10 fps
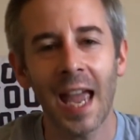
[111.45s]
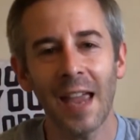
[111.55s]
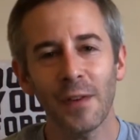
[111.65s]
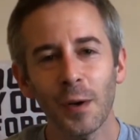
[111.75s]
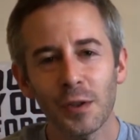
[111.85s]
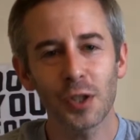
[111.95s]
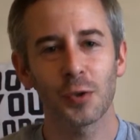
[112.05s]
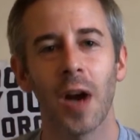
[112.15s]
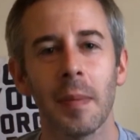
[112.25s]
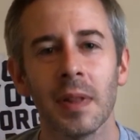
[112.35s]
if I was
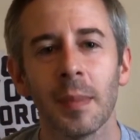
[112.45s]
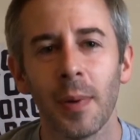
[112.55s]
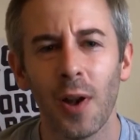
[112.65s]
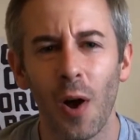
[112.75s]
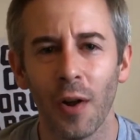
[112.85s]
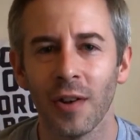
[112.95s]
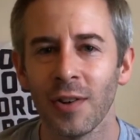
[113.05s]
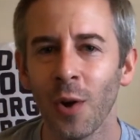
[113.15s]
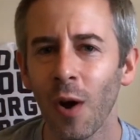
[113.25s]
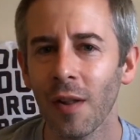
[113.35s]
describing the plot,
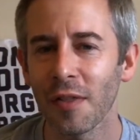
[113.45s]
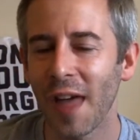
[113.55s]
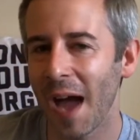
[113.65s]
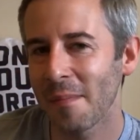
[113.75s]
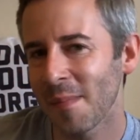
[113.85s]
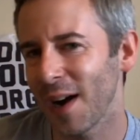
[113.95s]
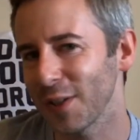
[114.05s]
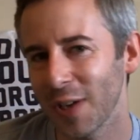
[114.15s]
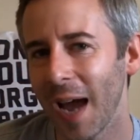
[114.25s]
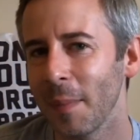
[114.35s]
not that
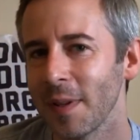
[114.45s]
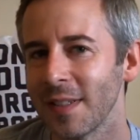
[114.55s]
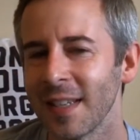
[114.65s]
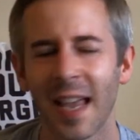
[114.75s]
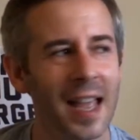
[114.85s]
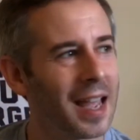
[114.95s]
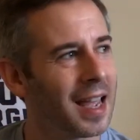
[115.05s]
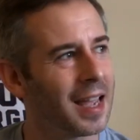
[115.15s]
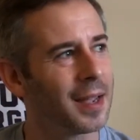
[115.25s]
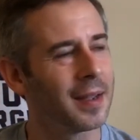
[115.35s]
much happens
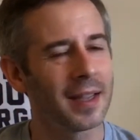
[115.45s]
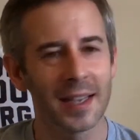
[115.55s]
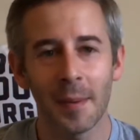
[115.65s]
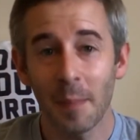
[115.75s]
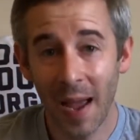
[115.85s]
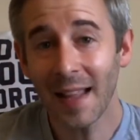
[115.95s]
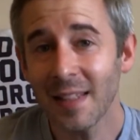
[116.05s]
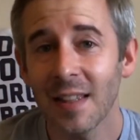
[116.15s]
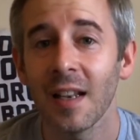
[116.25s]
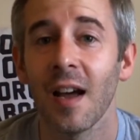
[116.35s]
compared
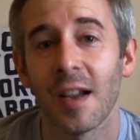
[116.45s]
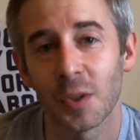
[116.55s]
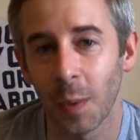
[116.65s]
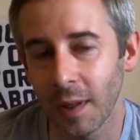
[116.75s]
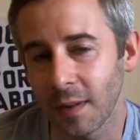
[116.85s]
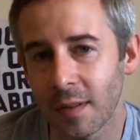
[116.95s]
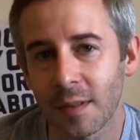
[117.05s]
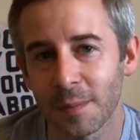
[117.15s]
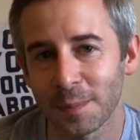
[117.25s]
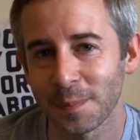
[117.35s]
to the last ones,